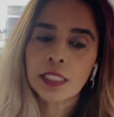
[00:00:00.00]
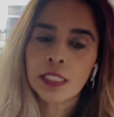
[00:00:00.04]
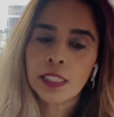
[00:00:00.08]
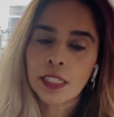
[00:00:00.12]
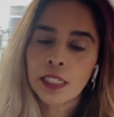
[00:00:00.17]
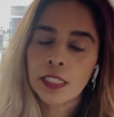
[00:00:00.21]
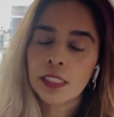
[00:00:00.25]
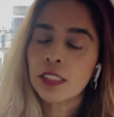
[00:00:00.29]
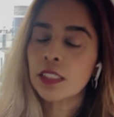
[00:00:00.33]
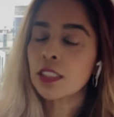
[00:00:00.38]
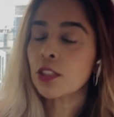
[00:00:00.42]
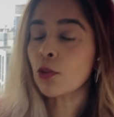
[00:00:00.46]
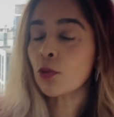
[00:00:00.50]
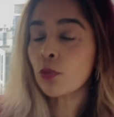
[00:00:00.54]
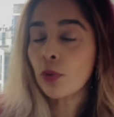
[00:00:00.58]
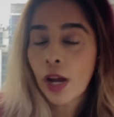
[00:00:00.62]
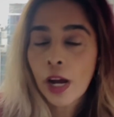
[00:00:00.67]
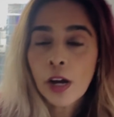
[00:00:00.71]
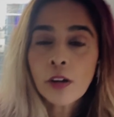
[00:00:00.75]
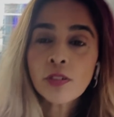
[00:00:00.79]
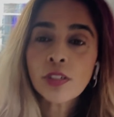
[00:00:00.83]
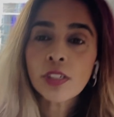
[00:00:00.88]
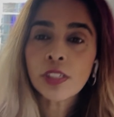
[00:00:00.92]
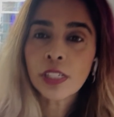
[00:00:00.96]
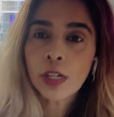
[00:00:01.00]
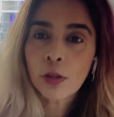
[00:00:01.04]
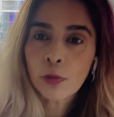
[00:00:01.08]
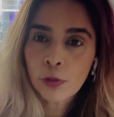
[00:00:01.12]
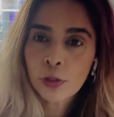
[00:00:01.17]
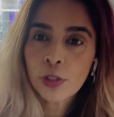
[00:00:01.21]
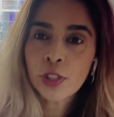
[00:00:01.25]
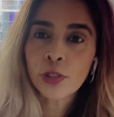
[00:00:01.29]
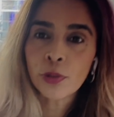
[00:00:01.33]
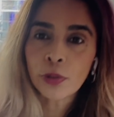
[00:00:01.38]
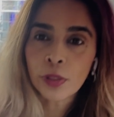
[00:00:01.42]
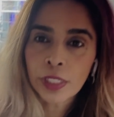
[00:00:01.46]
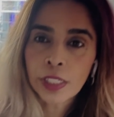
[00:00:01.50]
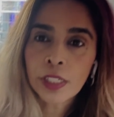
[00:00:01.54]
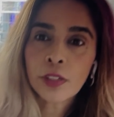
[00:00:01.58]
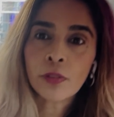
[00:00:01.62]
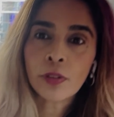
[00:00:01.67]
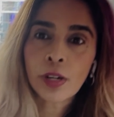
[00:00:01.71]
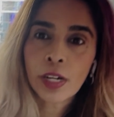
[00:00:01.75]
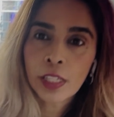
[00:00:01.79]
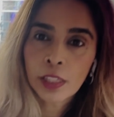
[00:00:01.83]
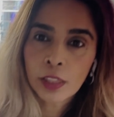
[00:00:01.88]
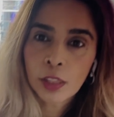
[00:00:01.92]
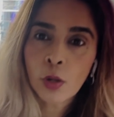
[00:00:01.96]
it is the route that we're doing it,
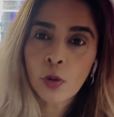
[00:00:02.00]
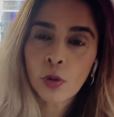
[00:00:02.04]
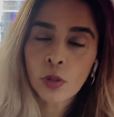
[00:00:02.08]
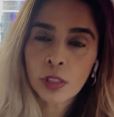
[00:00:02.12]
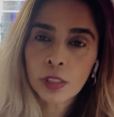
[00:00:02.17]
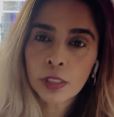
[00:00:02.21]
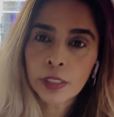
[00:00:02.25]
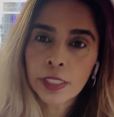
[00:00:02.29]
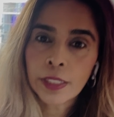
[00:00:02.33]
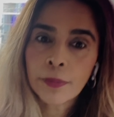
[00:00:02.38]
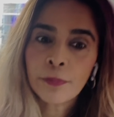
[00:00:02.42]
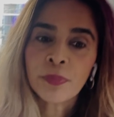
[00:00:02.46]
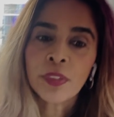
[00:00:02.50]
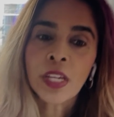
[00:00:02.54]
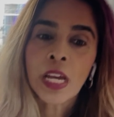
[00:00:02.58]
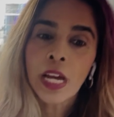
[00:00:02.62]
right, locally.